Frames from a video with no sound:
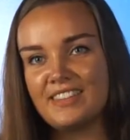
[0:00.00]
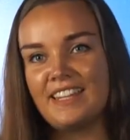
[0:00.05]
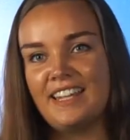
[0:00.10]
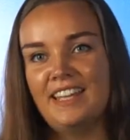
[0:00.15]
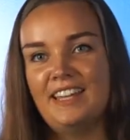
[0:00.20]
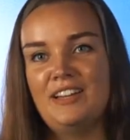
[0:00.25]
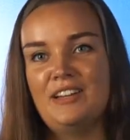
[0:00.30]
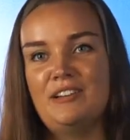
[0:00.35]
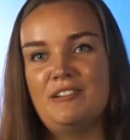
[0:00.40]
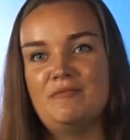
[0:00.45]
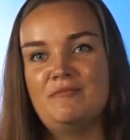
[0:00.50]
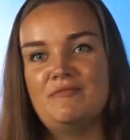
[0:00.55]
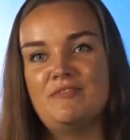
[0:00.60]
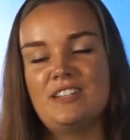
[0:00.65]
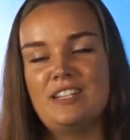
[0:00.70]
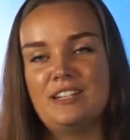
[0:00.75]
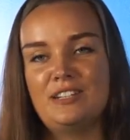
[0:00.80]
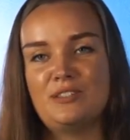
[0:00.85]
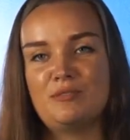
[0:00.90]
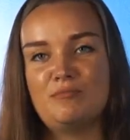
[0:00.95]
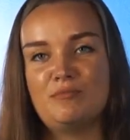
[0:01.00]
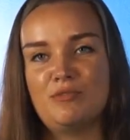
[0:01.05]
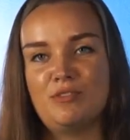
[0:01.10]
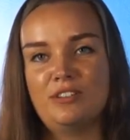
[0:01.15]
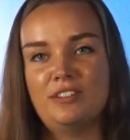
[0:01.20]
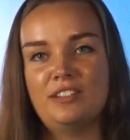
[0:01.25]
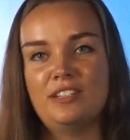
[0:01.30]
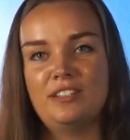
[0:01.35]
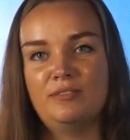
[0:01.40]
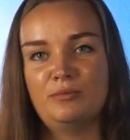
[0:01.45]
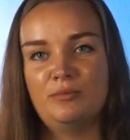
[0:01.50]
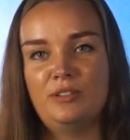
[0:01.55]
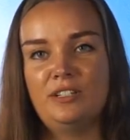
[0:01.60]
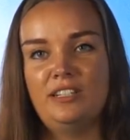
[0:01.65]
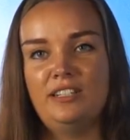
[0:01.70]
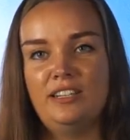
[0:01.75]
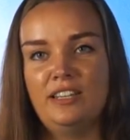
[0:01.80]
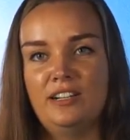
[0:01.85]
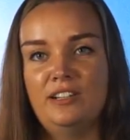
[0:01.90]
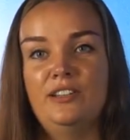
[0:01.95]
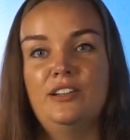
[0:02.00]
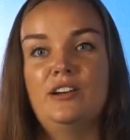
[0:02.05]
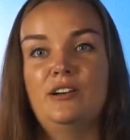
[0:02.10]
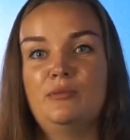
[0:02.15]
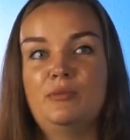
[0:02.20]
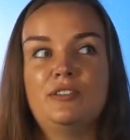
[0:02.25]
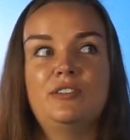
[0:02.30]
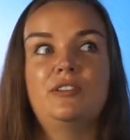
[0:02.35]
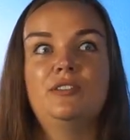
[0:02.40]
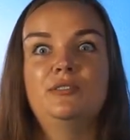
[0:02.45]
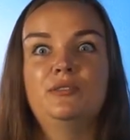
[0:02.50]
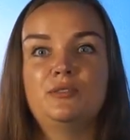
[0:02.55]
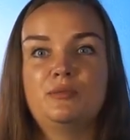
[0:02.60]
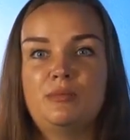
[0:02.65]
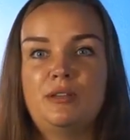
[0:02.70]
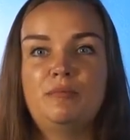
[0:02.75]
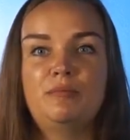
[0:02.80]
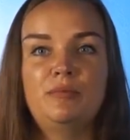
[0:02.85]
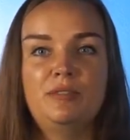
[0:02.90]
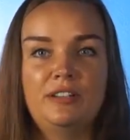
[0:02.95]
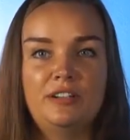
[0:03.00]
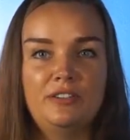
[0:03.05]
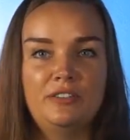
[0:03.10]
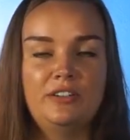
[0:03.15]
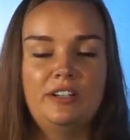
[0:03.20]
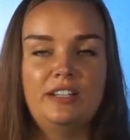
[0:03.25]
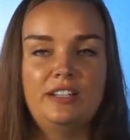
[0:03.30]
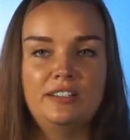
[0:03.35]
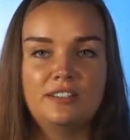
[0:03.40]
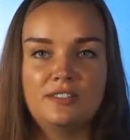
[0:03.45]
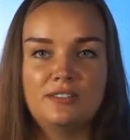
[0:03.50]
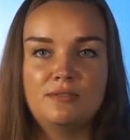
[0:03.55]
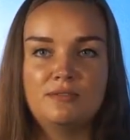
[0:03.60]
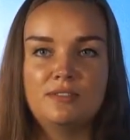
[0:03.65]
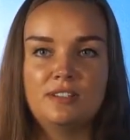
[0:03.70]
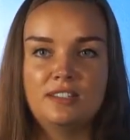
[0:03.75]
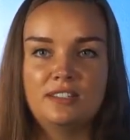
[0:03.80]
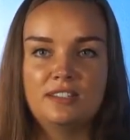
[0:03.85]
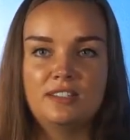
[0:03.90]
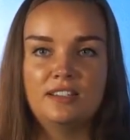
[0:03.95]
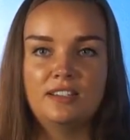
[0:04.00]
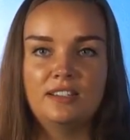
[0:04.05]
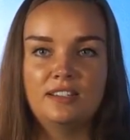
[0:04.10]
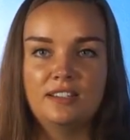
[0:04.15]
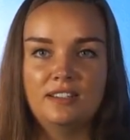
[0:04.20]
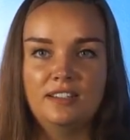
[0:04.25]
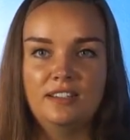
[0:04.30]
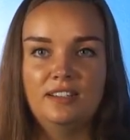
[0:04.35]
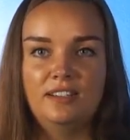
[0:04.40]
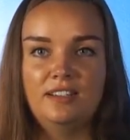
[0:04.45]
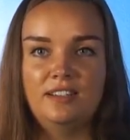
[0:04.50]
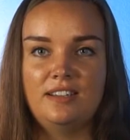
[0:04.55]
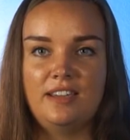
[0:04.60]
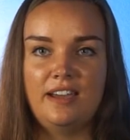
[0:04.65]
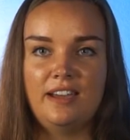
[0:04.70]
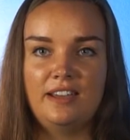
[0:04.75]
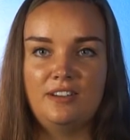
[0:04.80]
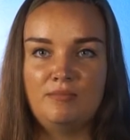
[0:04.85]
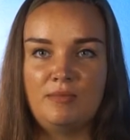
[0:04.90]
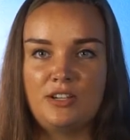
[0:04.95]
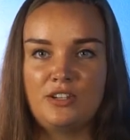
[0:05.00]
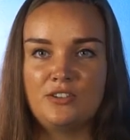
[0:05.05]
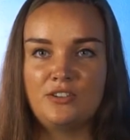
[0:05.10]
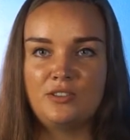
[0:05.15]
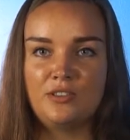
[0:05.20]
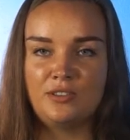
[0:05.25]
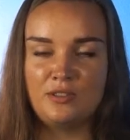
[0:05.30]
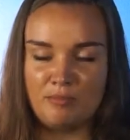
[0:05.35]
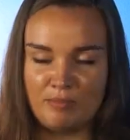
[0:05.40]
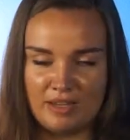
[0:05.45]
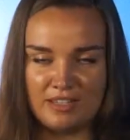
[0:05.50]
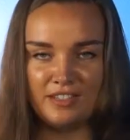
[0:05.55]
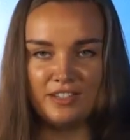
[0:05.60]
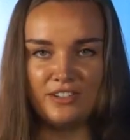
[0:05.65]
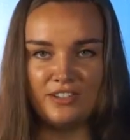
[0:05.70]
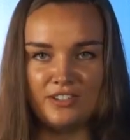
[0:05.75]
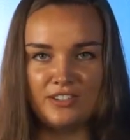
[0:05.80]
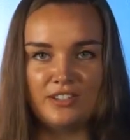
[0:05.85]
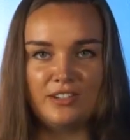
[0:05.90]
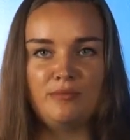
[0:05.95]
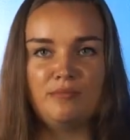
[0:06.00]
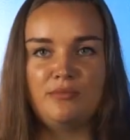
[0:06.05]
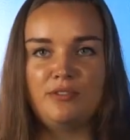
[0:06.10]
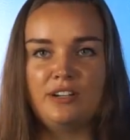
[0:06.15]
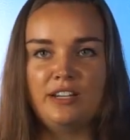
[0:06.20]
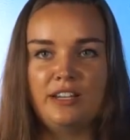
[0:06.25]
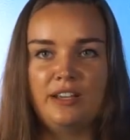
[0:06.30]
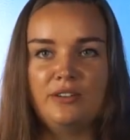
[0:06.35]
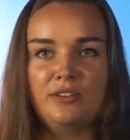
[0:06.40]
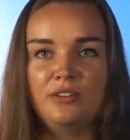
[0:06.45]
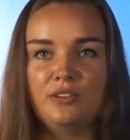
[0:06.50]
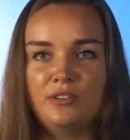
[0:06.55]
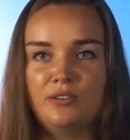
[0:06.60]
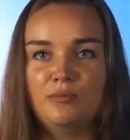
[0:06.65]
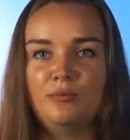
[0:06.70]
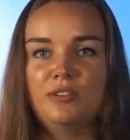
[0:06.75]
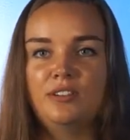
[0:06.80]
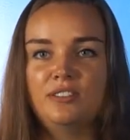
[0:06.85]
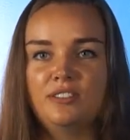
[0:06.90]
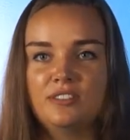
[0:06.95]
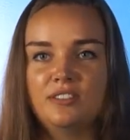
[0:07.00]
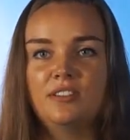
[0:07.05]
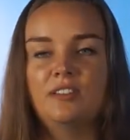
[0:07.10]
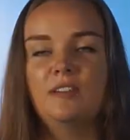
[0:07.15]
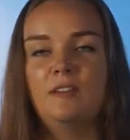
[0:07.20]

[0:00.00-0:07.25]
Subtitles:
And it's important that we get along with all those people that are in it. So it's, yeah, I'd make sure that the messages that I'm putting out are good ones.